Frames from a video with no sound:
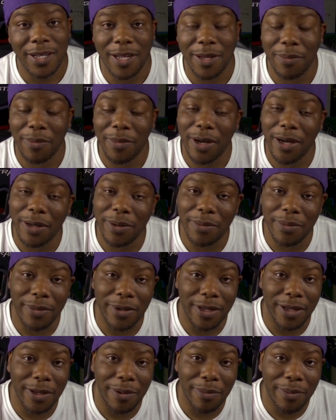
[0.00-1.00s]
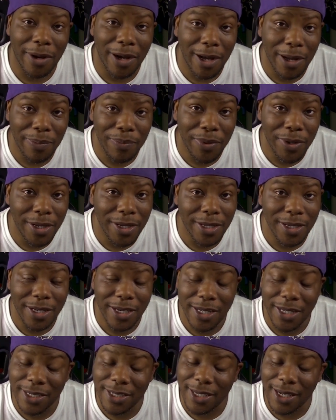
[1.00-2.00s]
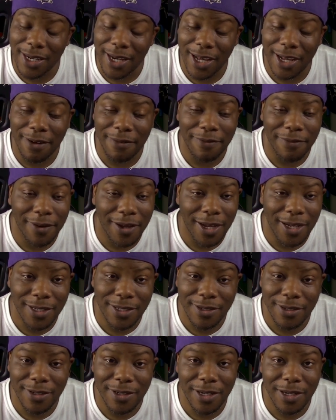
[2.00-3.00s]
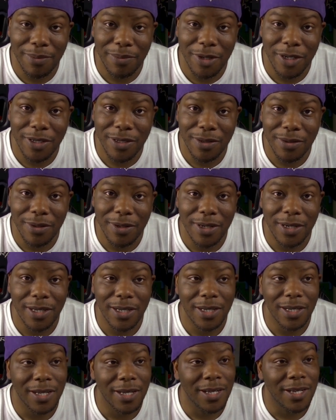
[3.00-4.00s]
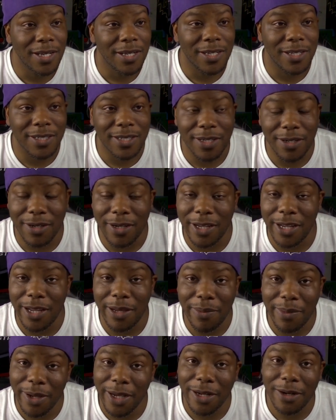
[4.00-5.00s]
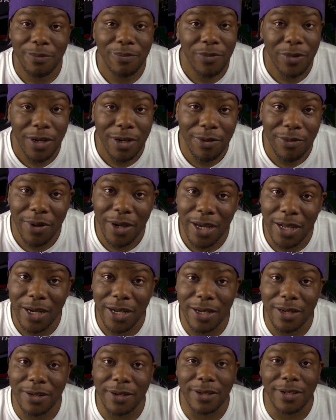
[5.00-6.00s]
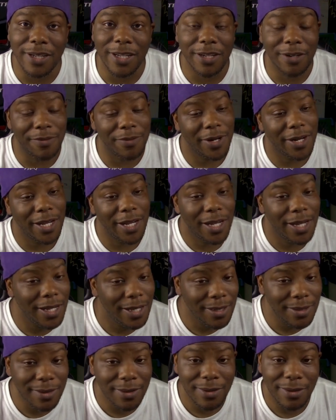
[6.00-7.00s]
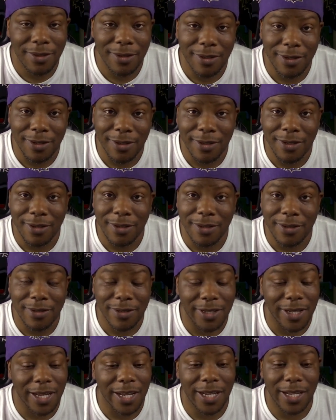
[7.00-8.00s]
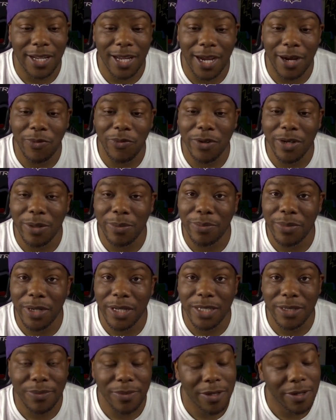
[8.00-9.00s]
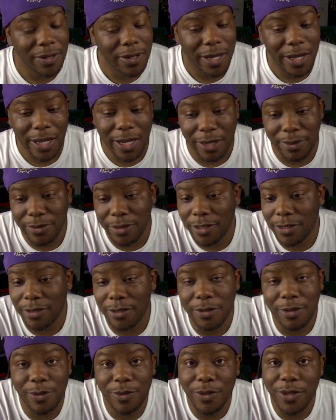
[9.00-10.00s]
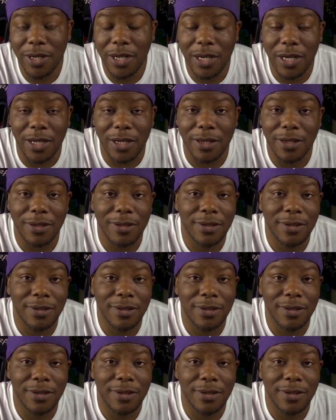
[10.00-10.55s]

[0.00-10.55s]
In my in my opinion, he's a lot faster than McSorley. So he made him regret it. He ran. But hey, y'all wanna blitz me? Okay, I'm just gonna run it.